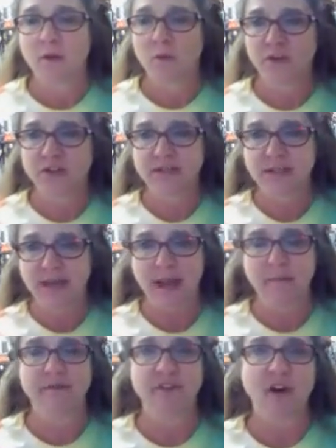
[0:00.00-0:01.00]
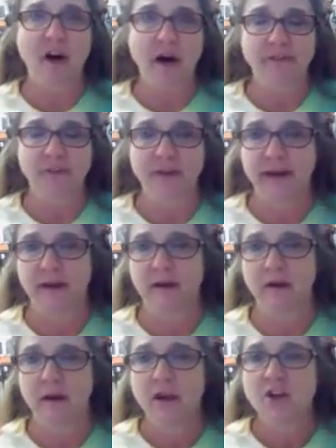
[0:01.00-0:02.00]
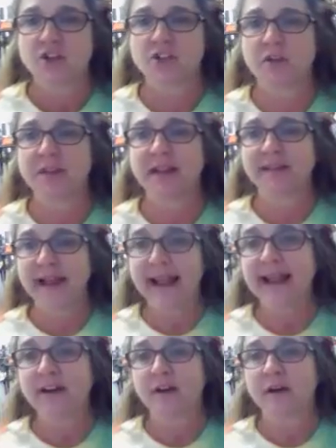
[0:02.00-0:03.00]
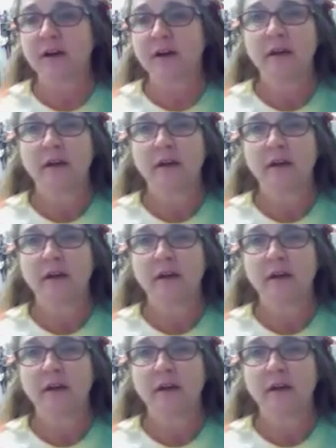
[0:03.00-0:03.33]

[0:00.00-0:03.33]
which is the name of the author here, so that later,